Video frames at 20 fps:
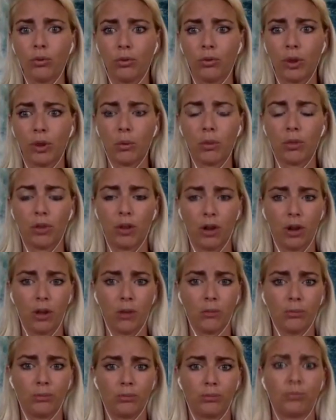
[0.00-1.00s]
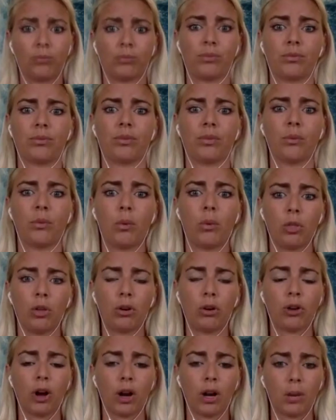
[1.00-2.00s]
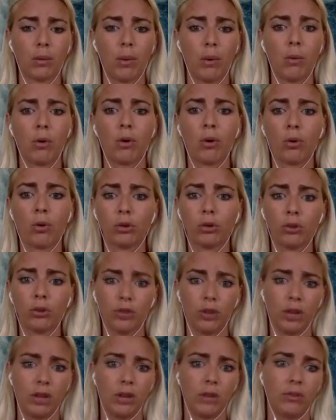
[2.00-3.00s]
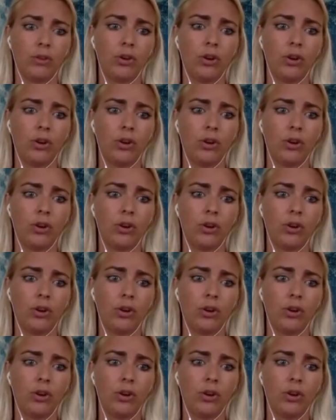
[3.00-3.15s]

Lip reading: Same with what they're talking about with coral disease.